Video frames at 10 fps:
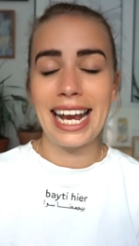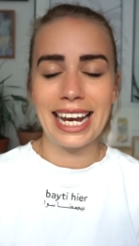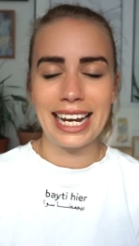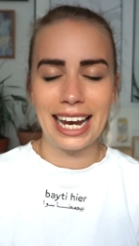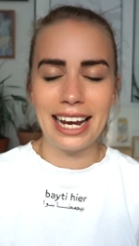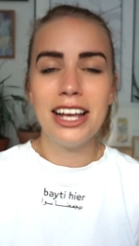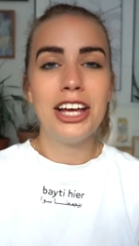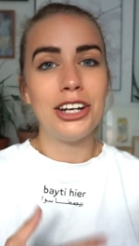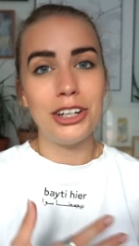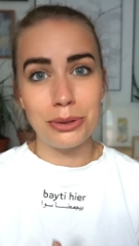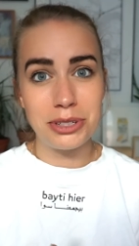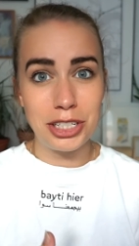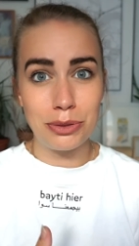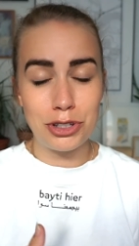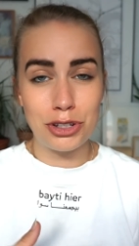aka no
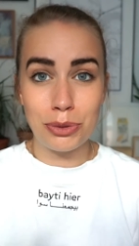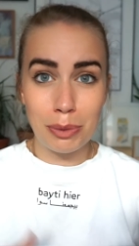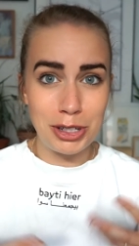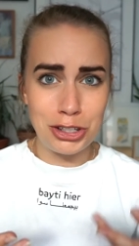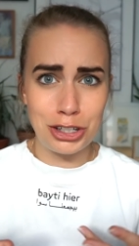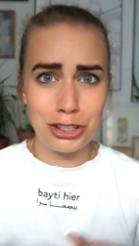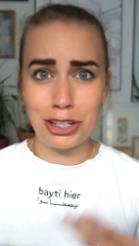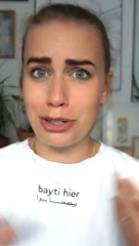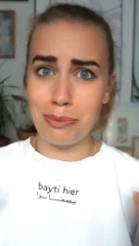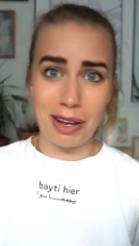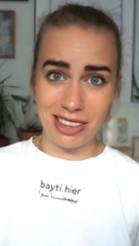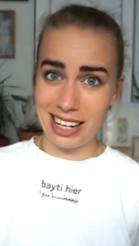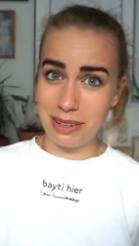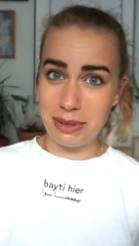CO2 emissions and no methane